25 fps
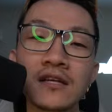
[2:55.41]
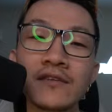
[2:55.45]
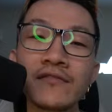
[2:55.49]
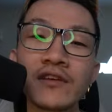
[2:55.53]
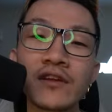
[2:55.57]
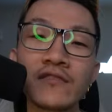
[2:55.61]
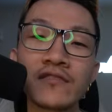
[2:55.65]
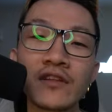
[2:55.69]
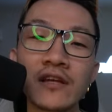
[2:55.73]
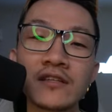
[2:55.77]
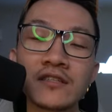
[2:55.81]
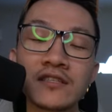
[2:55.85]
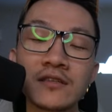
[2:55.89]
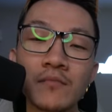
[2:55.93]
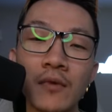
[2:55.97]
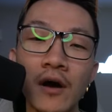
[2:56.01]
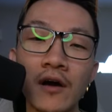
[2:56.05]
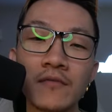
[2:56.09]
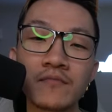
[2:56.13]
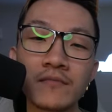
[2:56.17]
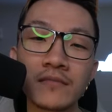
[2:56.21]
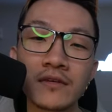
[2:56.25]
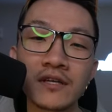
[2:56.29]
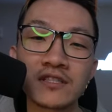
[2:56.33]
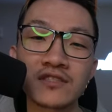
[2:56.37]
Even if they
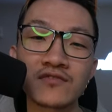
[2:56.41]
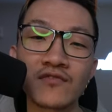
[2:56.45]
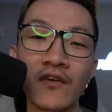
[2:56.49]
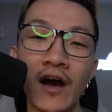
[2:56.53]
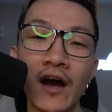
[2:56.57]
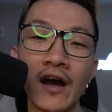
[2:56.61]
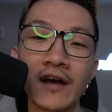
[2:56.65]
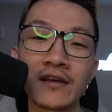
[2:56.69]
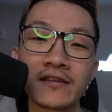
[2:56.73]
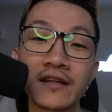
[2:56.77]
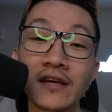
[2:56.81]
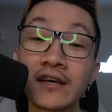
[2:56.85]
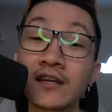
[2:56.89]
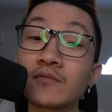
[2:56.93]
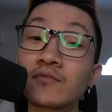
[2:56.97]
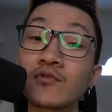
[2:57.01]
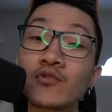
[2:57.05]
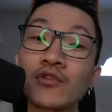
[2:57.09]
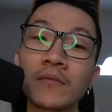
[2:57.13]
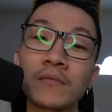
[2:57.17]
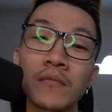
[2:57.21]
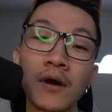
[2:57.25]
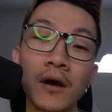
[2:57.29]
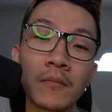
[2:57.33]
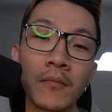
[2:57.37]
debuff me, it's fine. They end up
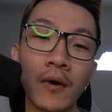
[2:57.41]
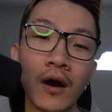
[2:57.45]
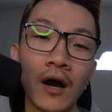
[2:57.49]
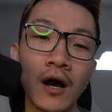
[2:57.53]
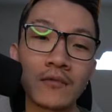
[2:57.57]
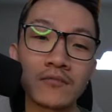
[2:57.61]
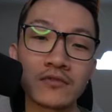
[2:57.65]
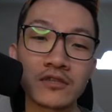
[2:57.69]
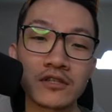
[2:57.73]
throwing Mud Bomb,